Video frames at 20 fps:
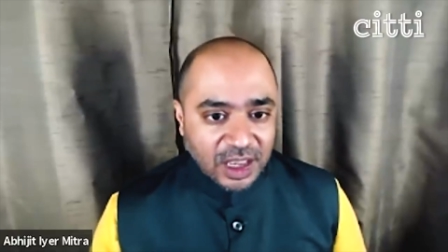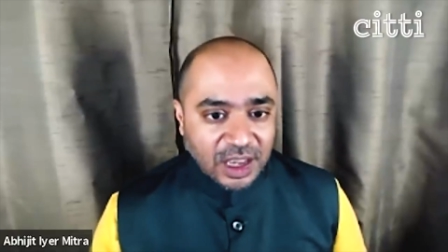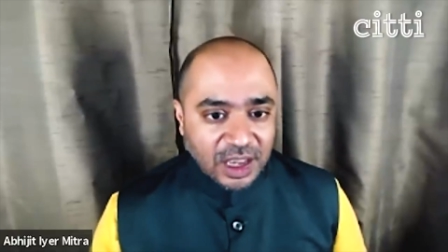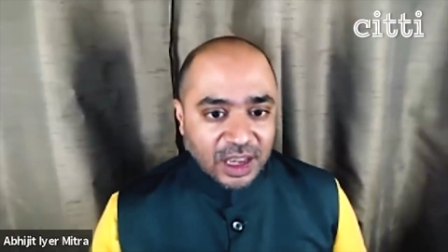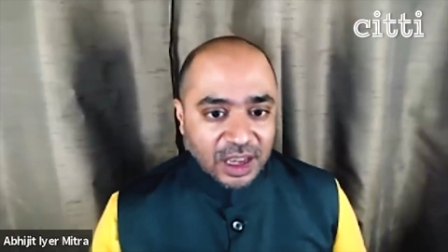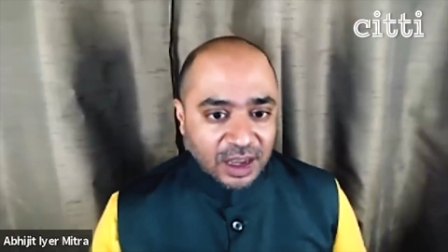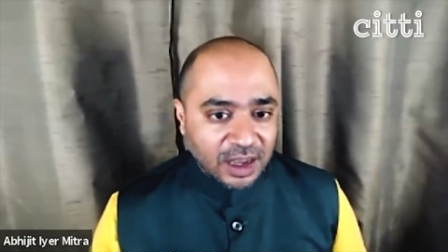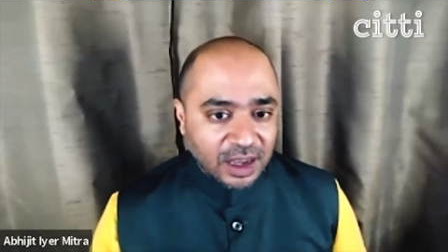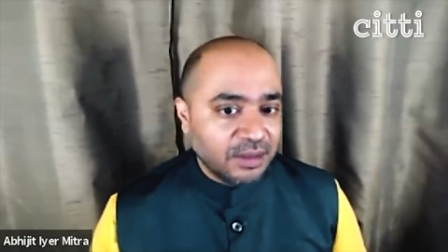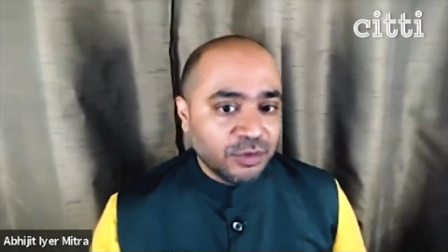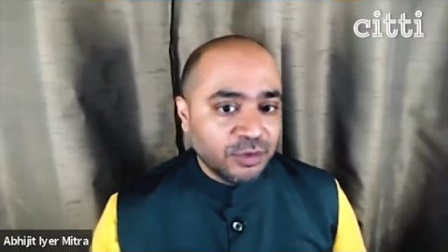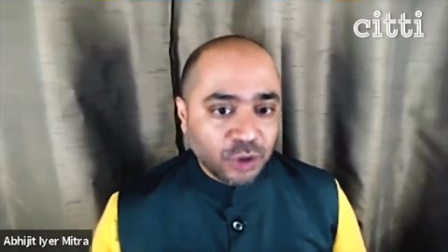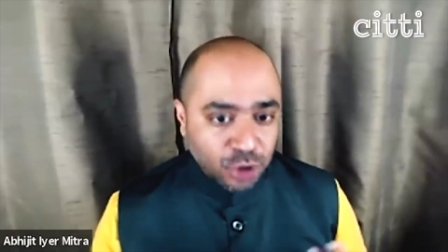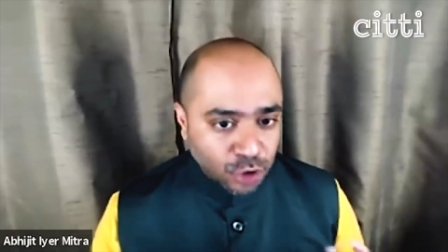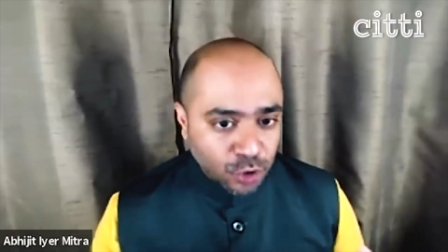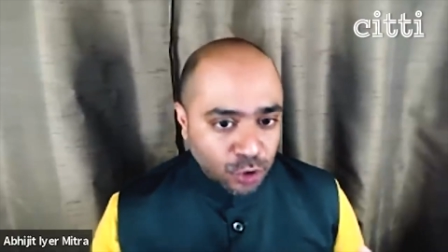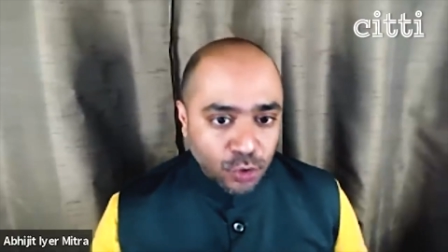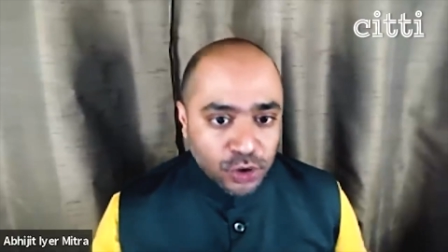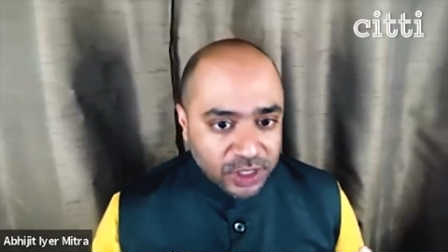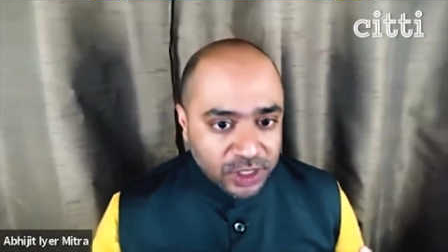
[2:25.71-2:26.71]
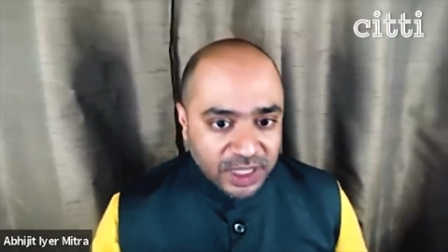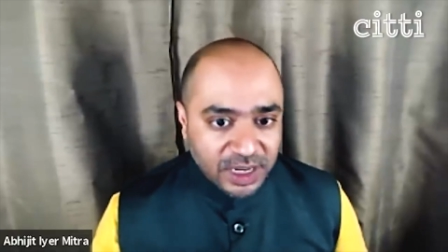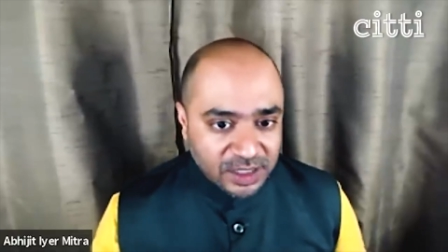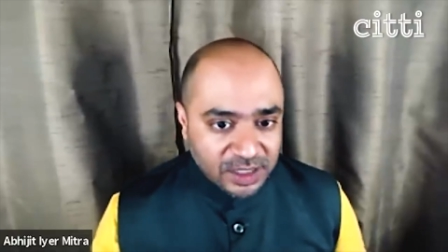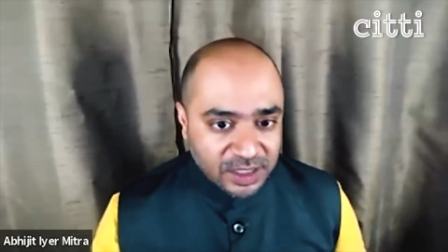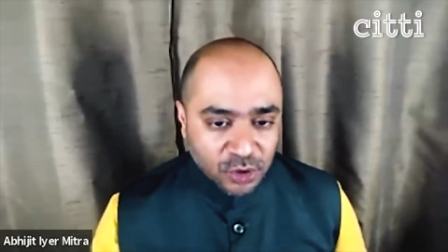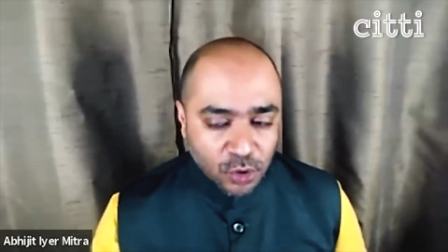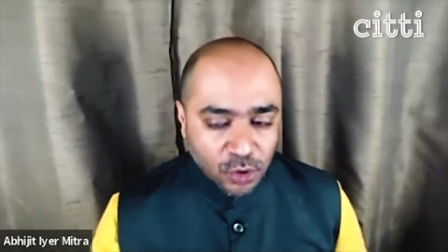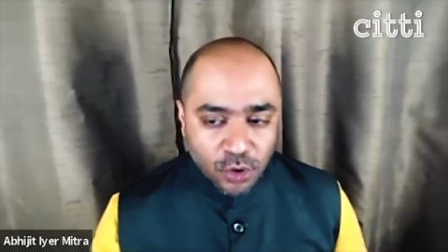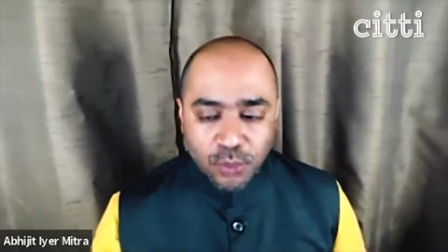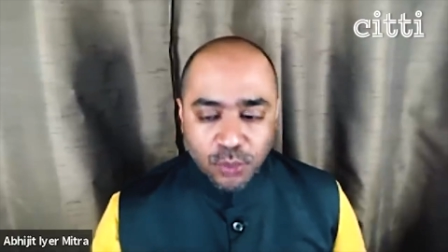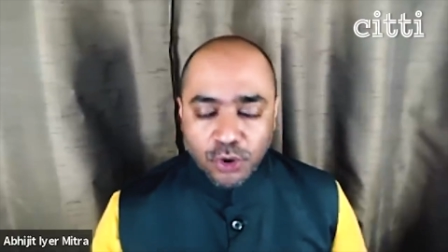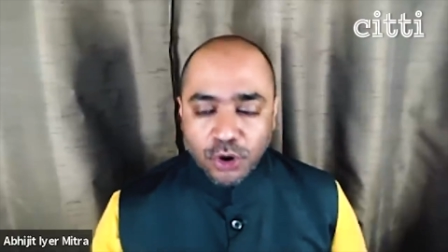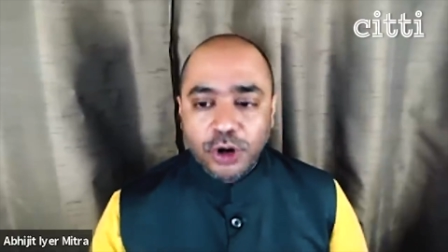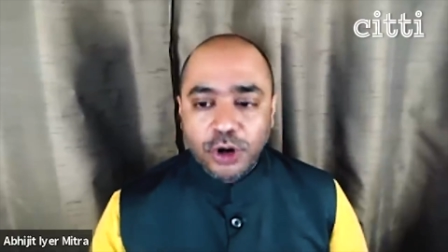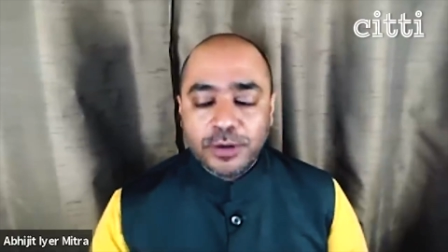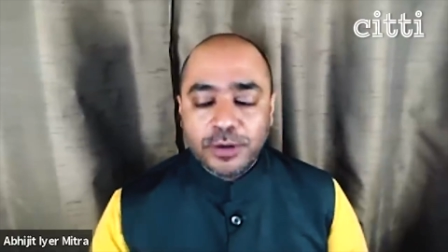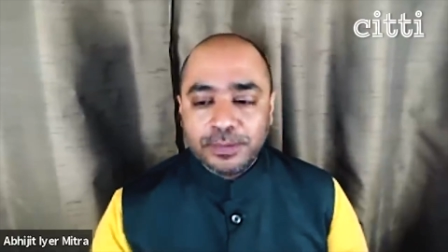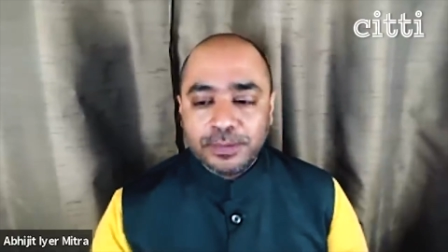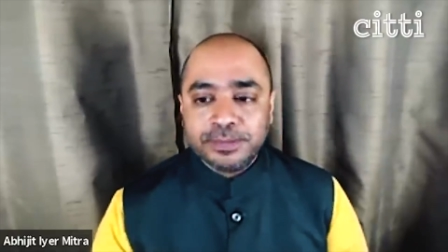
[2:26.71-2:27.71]
uh, joke that is
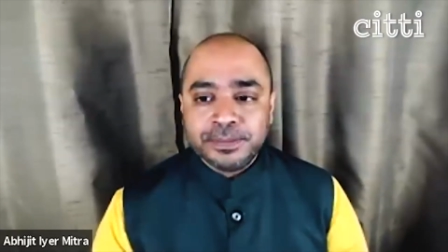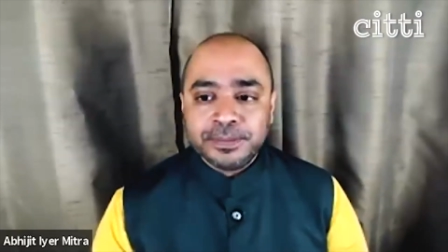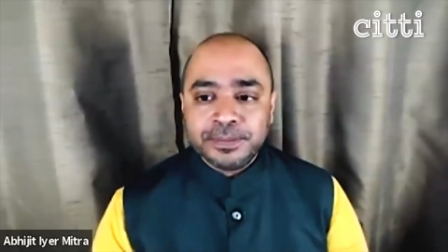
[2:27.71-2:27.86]
OBOR.